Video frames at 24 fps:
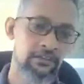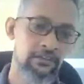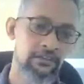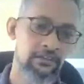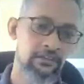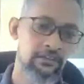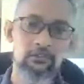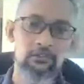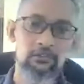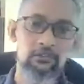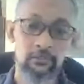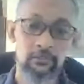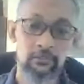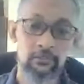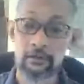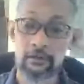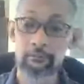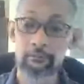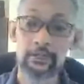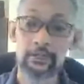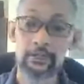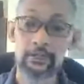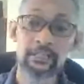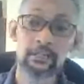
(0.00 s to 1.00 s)
I applying
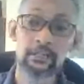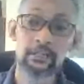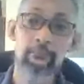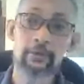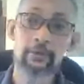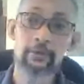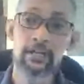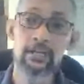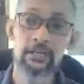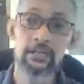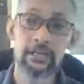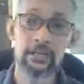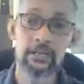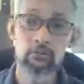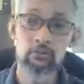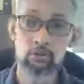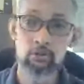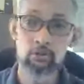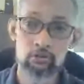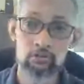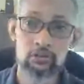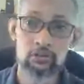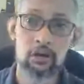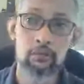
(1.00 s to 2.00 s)
that back again to those
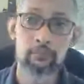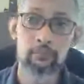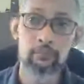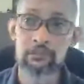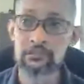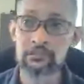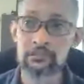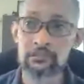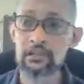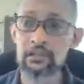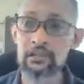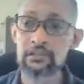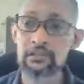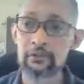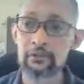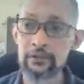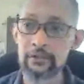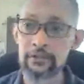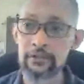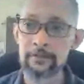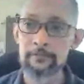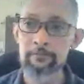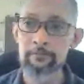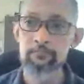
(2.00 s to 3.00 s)
comic styles there, okay?
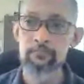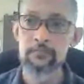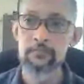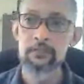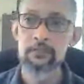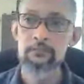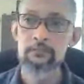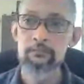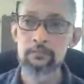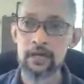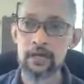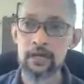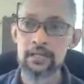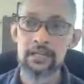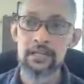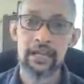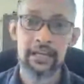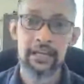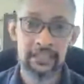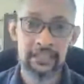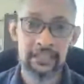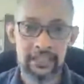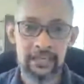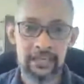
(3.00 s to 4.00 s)
But, and then
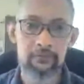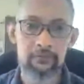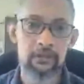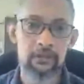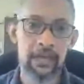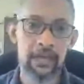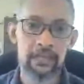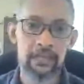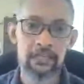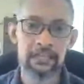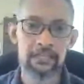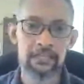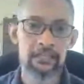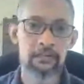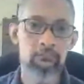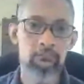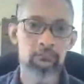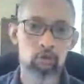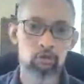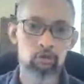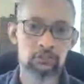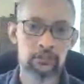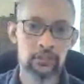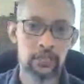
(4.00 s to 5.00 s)
I clean up those
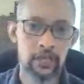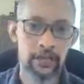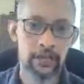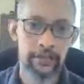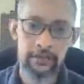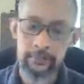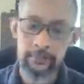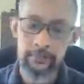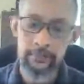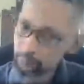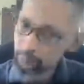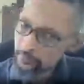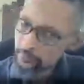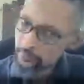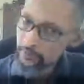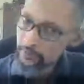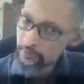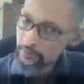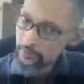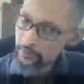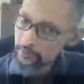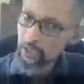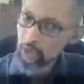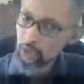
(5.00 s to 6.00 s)
lines. And
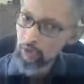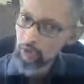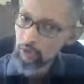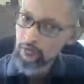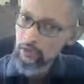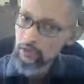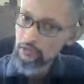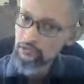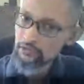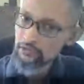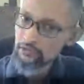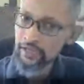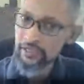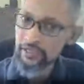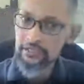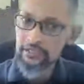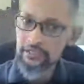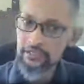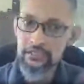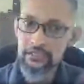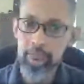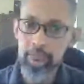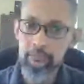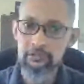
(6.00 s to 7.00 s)
of course, I did
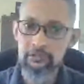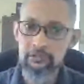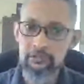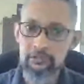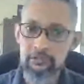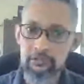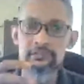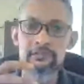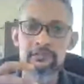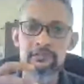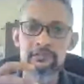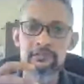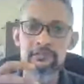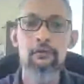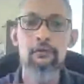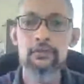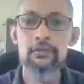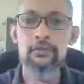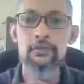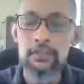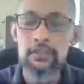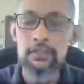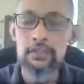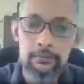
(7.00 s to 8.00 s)
basically some of the
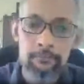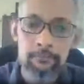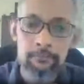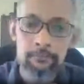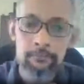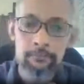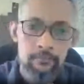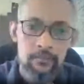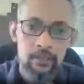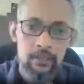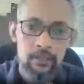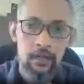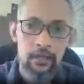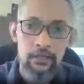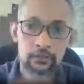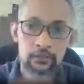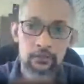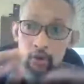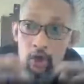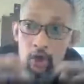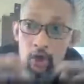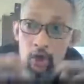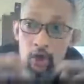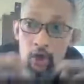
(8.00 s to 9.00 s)
dot
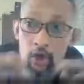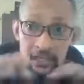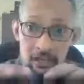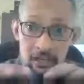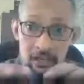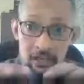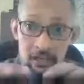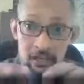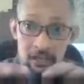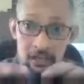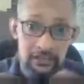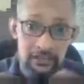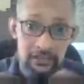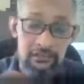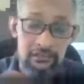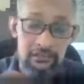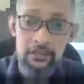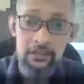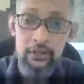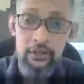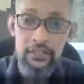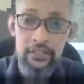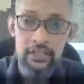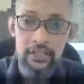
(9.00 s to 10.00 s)
kind of methods there,
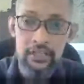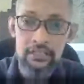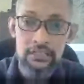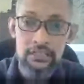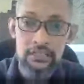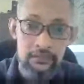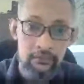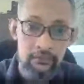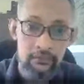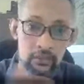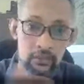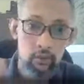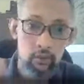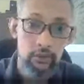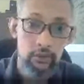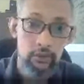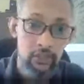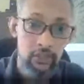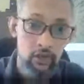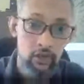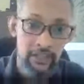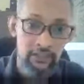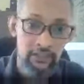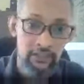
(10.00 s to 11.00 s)
okay? Even though we not
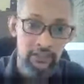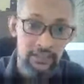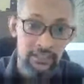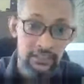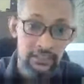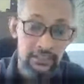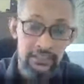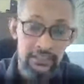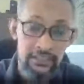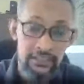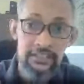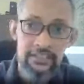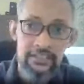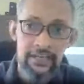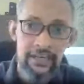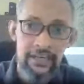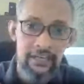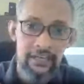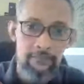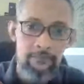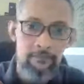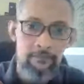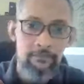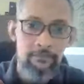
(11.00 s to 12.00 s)
actually learn that
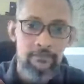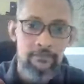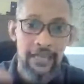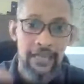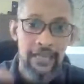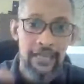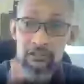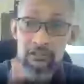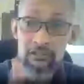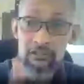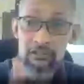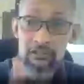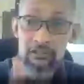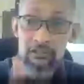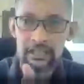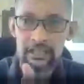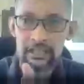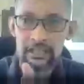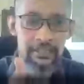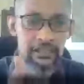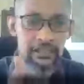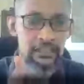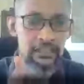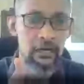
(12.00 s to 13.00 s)
entirely in
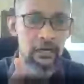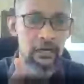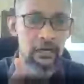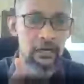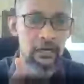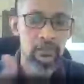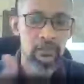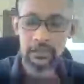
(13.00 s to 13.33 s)
our